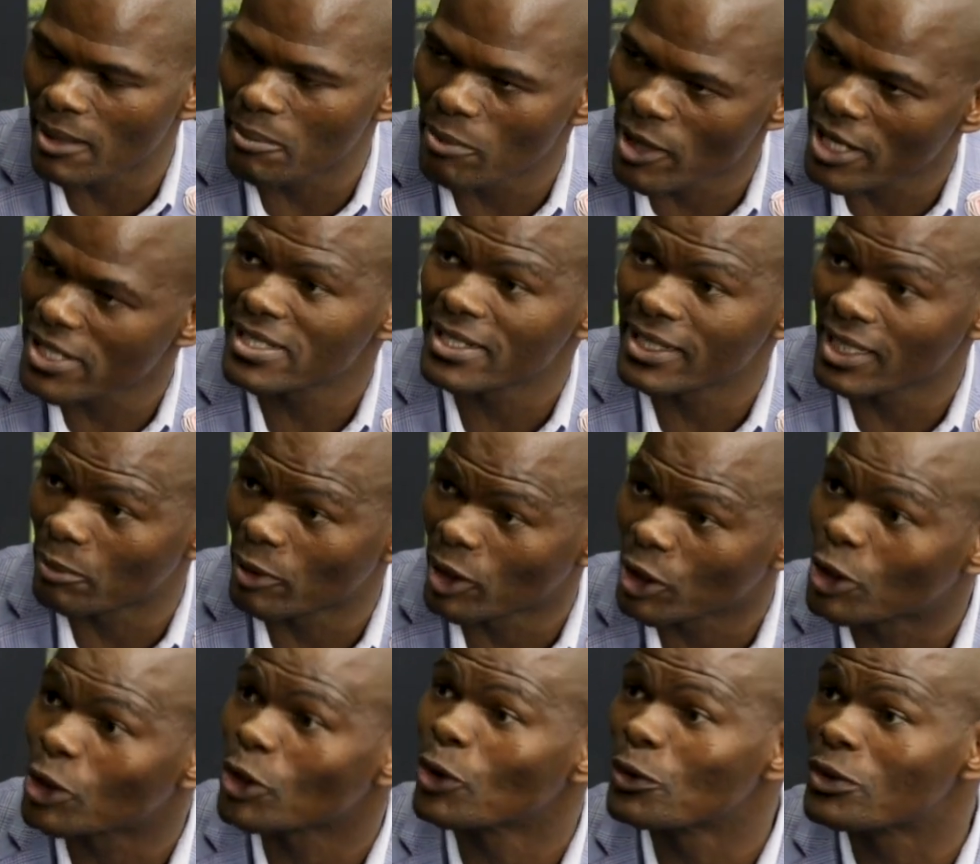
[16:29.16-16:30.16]
passionate
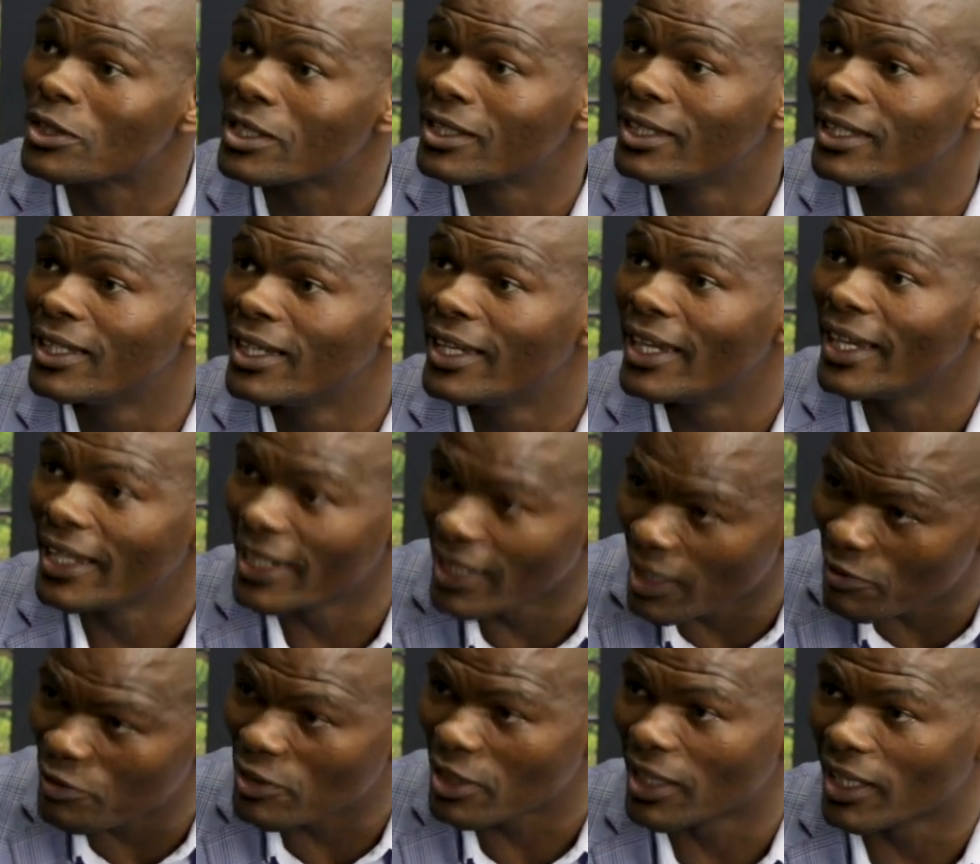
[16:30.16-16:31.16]
about growth in
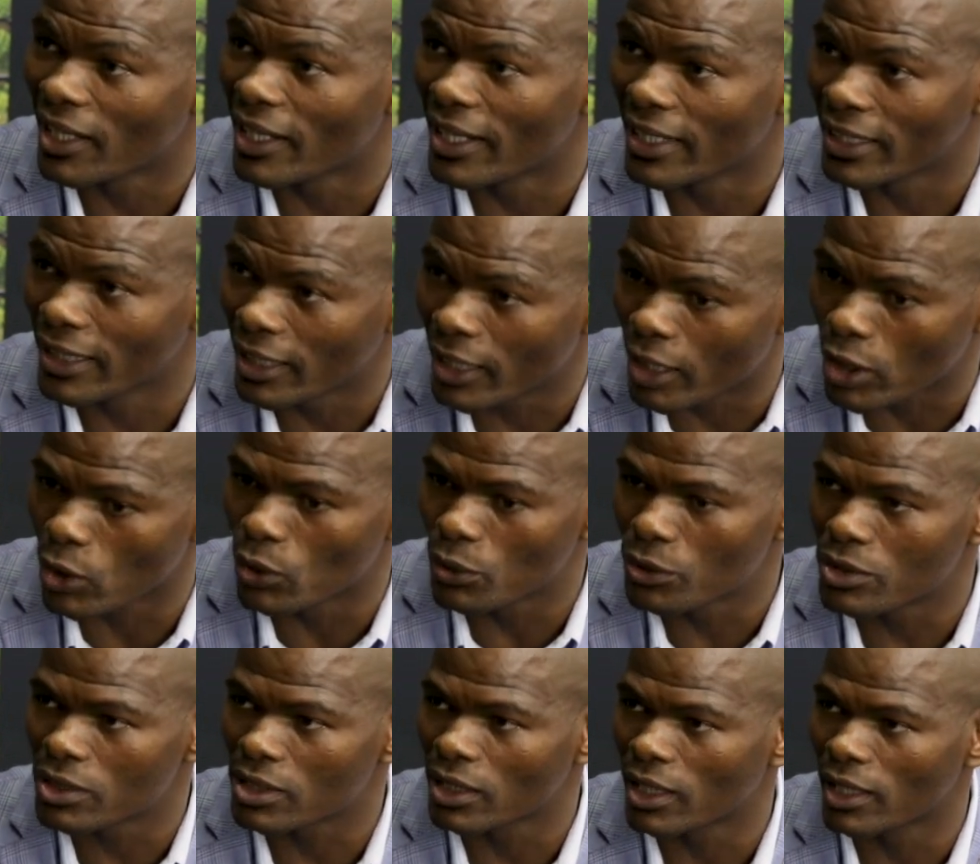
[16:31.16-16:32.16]
Africa and
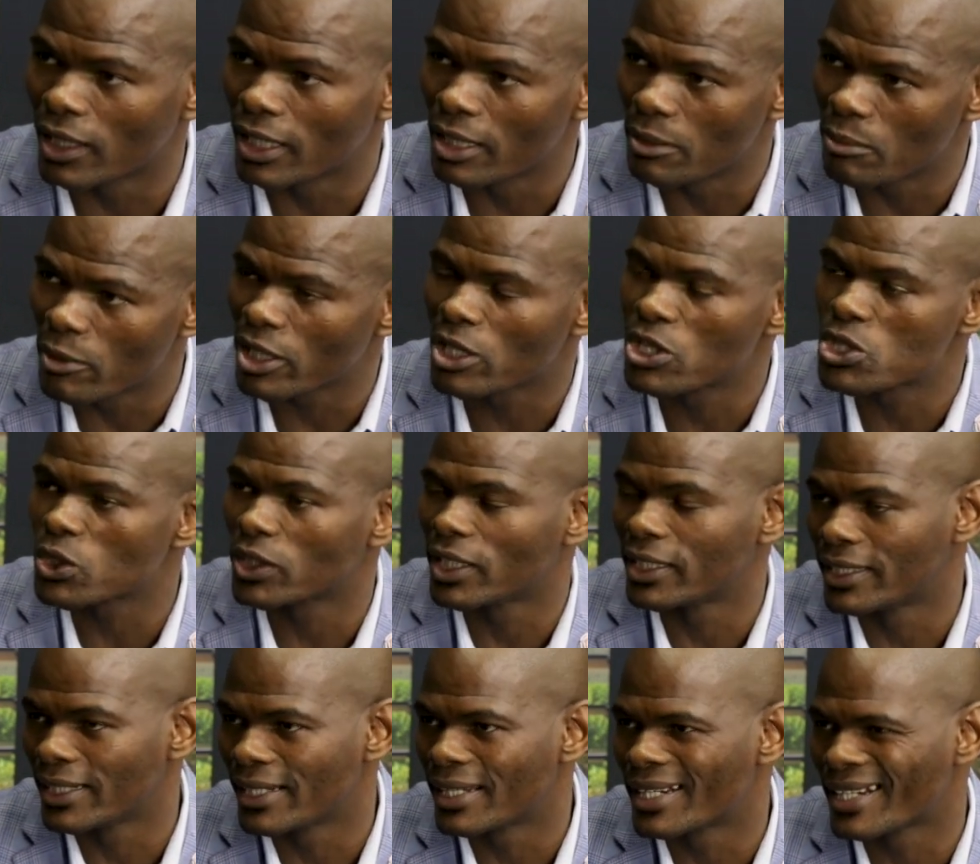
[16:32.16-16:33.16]
growth and making sure
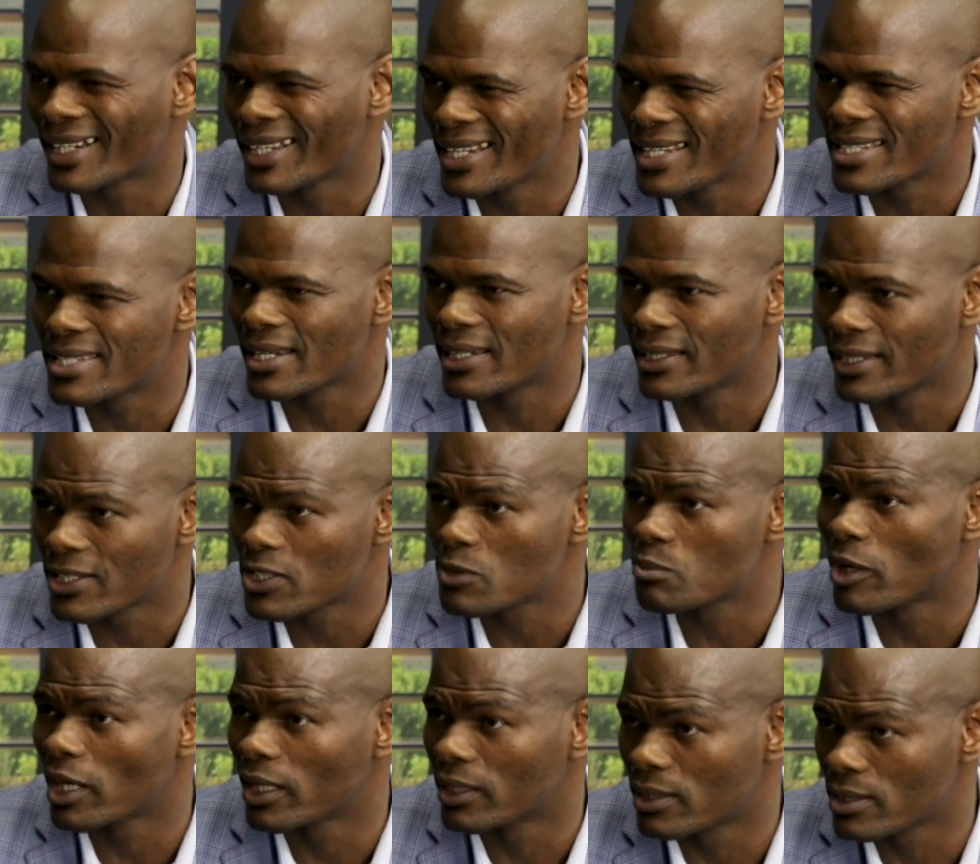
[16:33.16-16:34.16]
that they create and
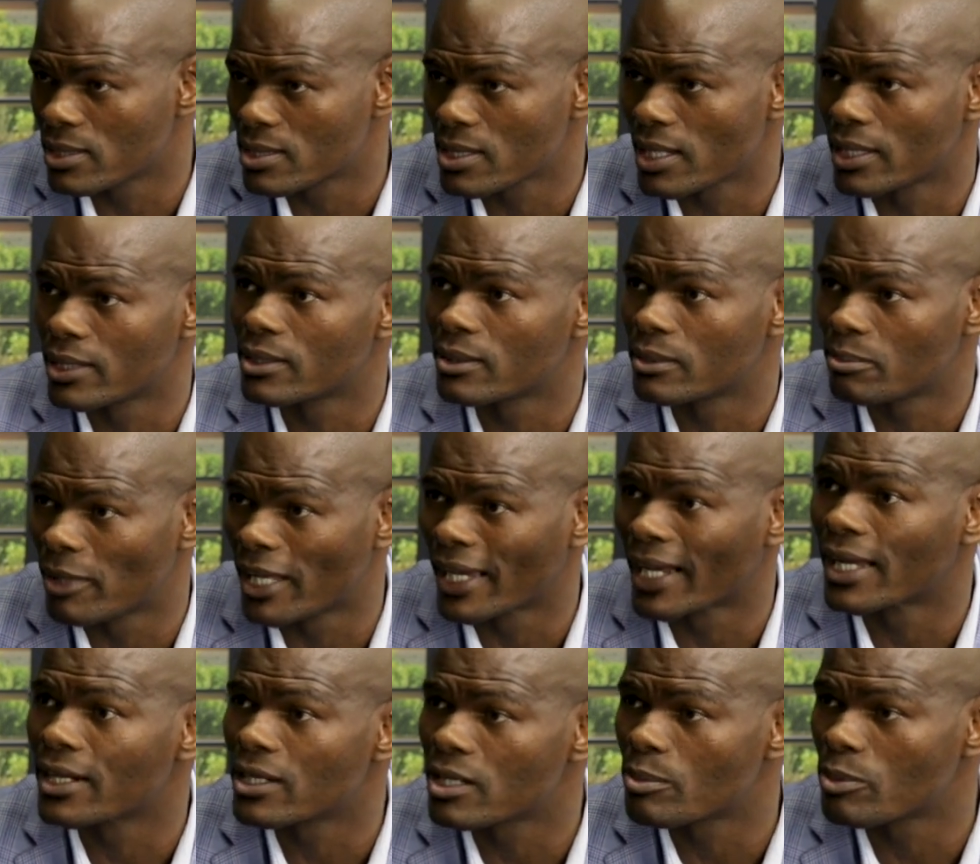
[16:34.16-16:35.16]
expand this
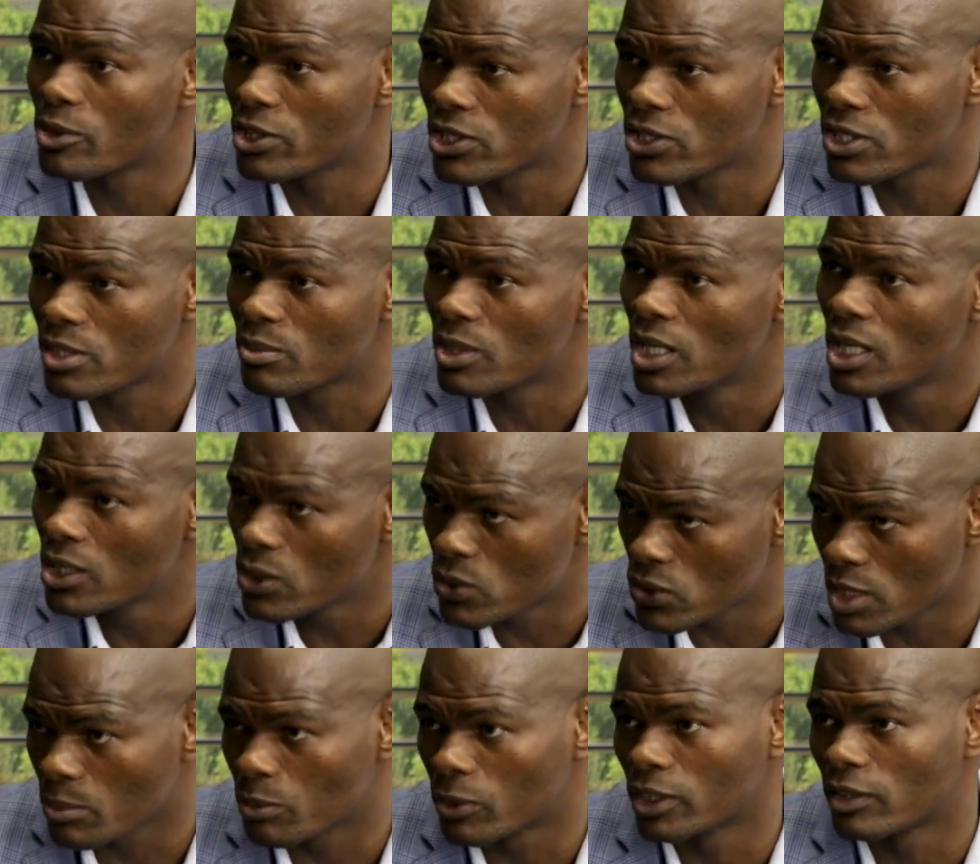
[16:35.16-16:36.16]
black entrepreneurship to
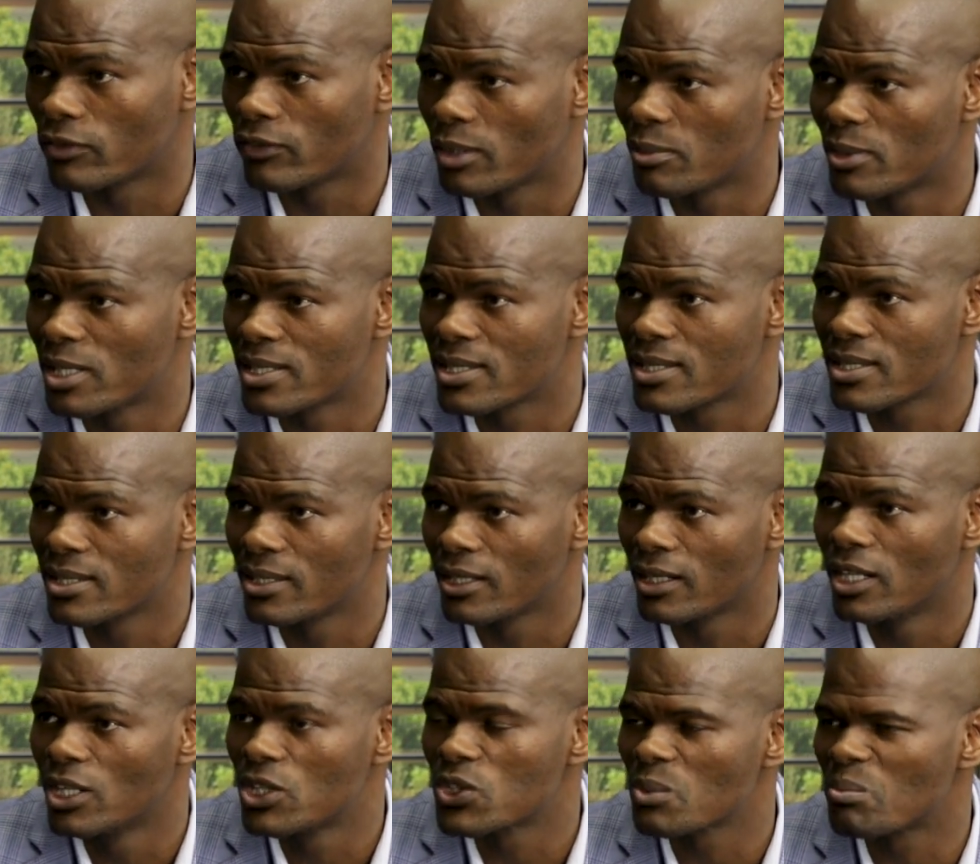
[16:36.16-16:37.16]
support the families. Yeah.
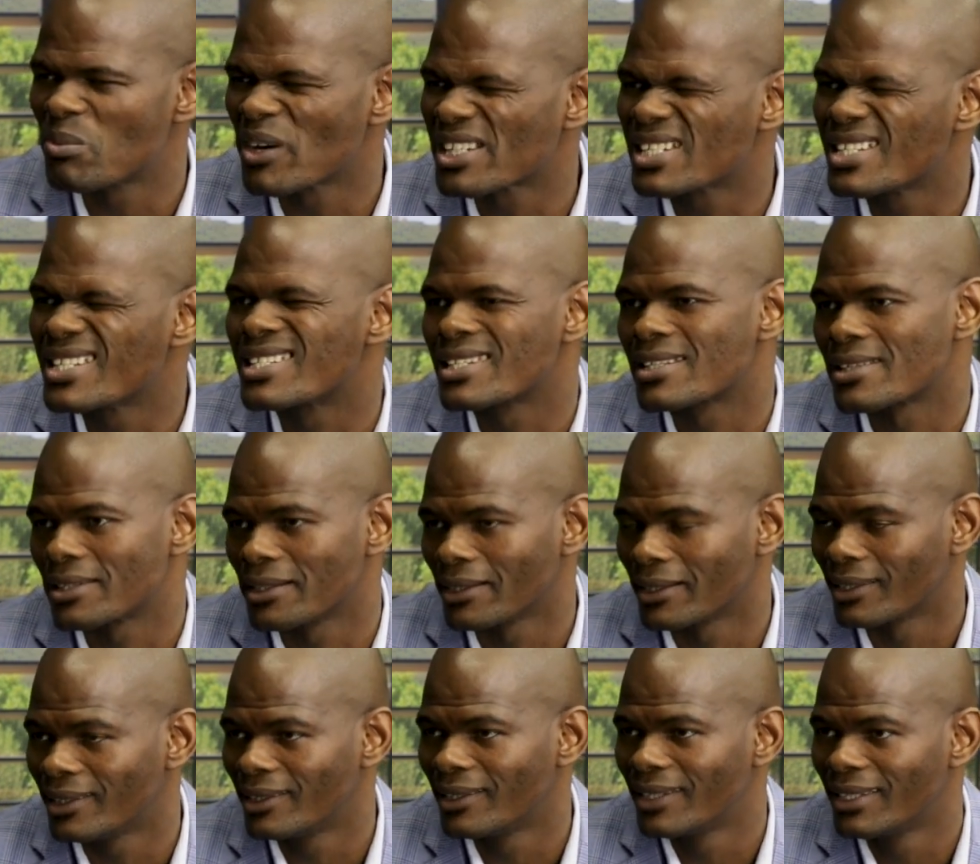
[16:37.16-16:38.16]
So passion is
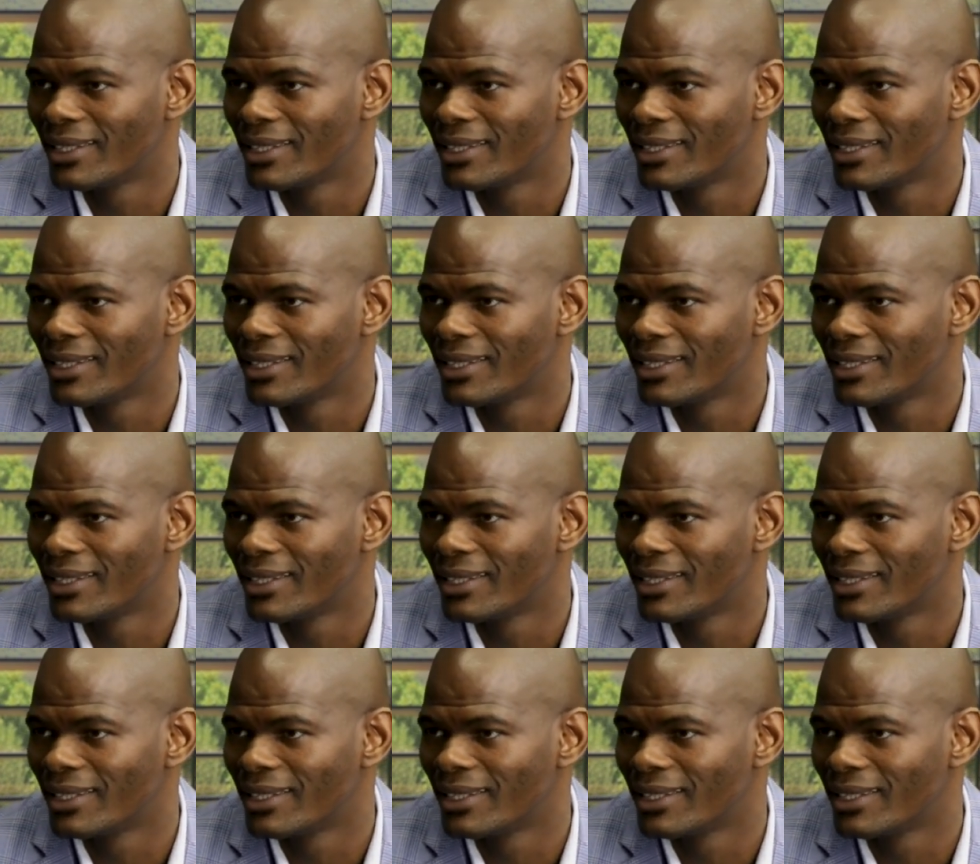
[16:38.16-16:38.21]
critical.